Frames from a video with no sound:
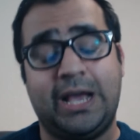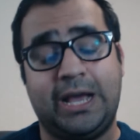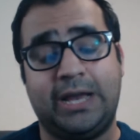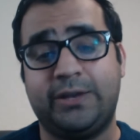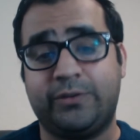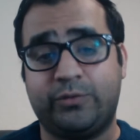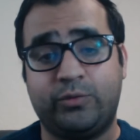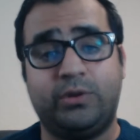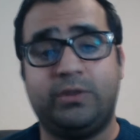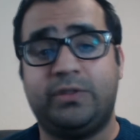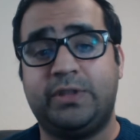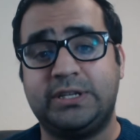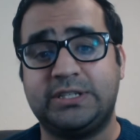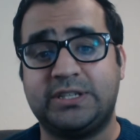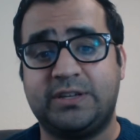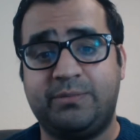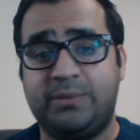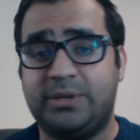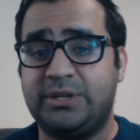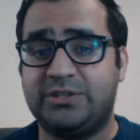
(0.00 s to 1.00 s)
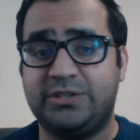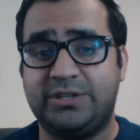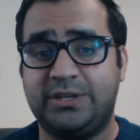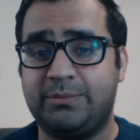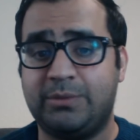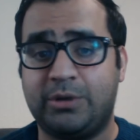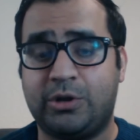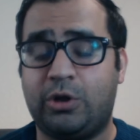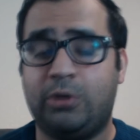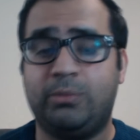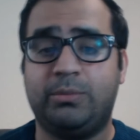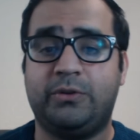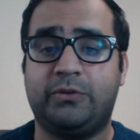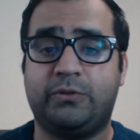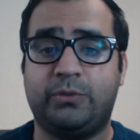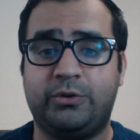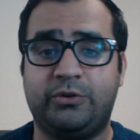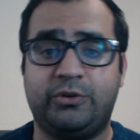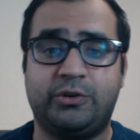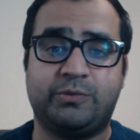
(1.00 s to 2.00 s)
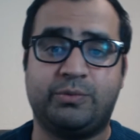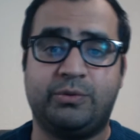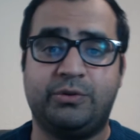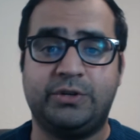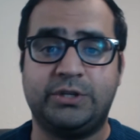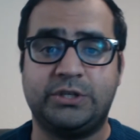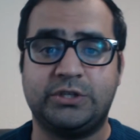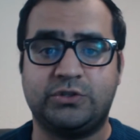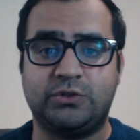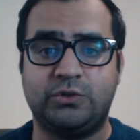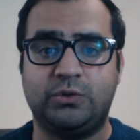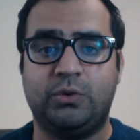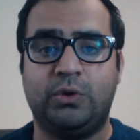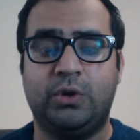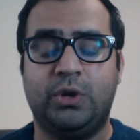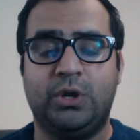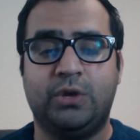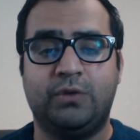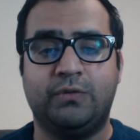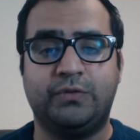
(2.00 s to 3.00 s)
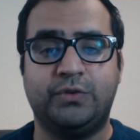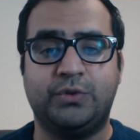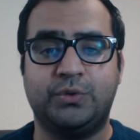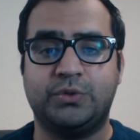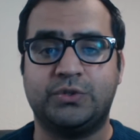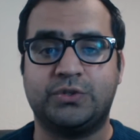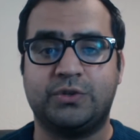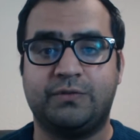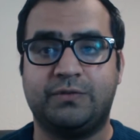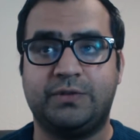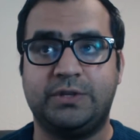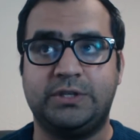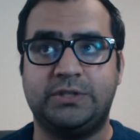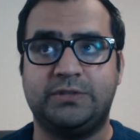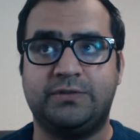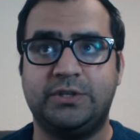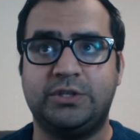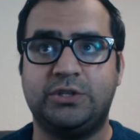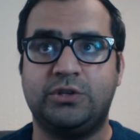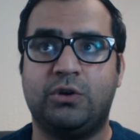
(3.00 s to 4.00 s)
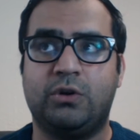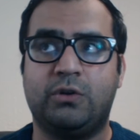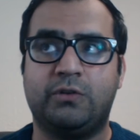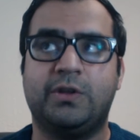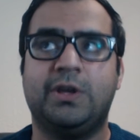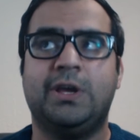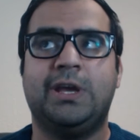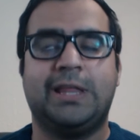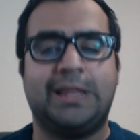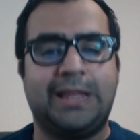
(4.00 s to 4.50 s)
and it's one of the things I've mentioned in my comments when responding to viewers of these videos,